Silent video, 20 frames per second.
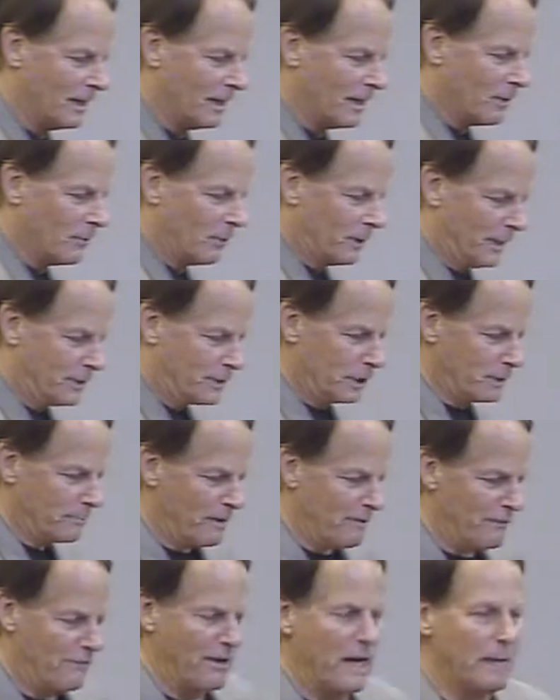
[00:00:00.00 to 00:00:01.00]
Well, I took my
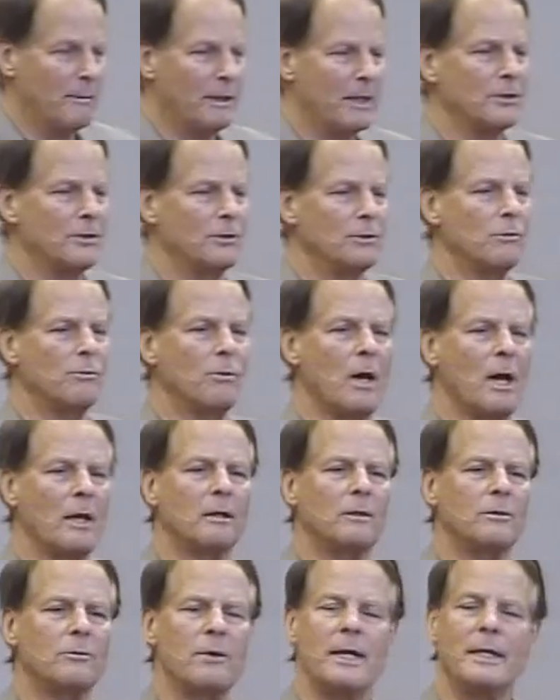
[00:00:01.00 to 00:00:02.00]
family to
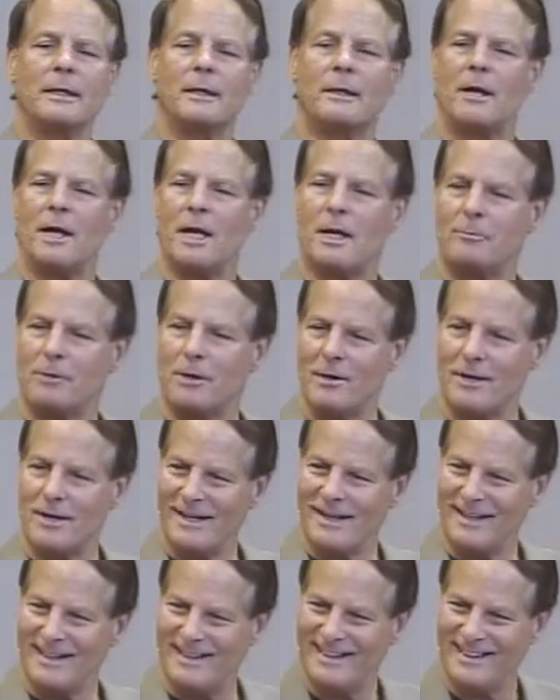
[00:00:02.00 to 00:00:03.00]
Ronald Reagan
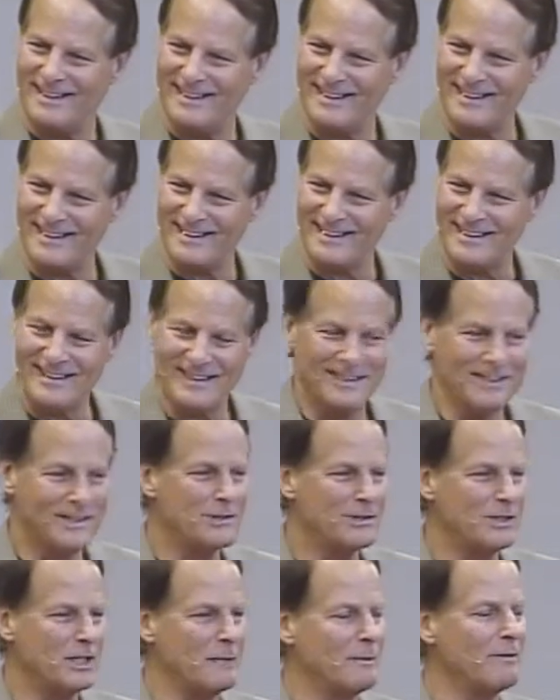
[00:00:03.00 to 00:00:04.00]
Library in
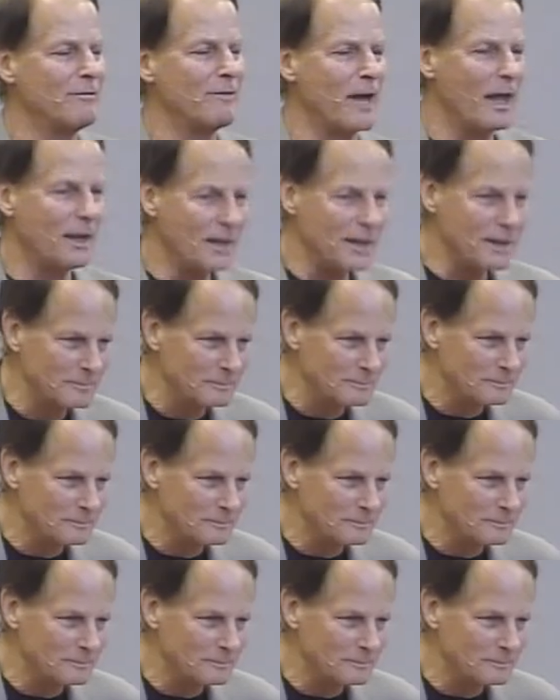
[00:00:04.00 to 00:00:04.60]
Simi Valley